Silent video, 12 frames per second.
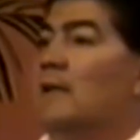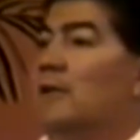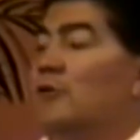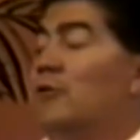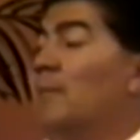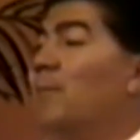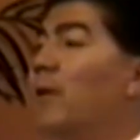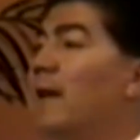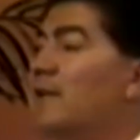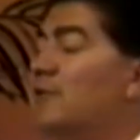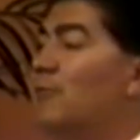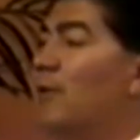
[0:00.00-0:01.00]
to the
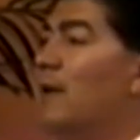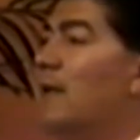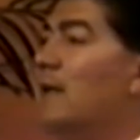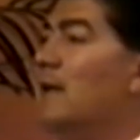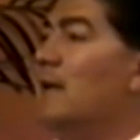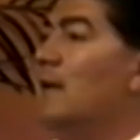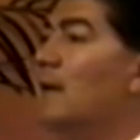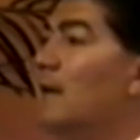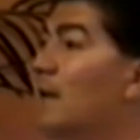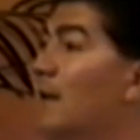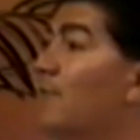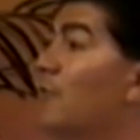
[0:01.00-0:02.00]
place where he
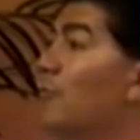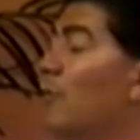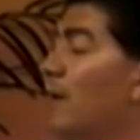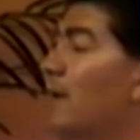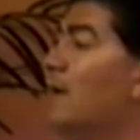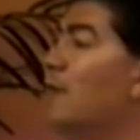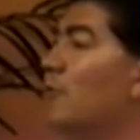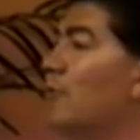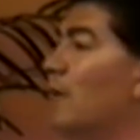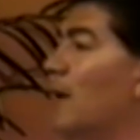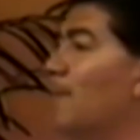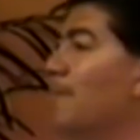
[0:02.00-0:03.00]
lived, where he grew
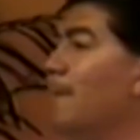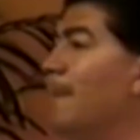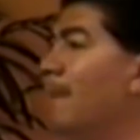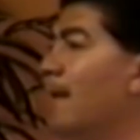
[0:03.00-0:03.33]
up.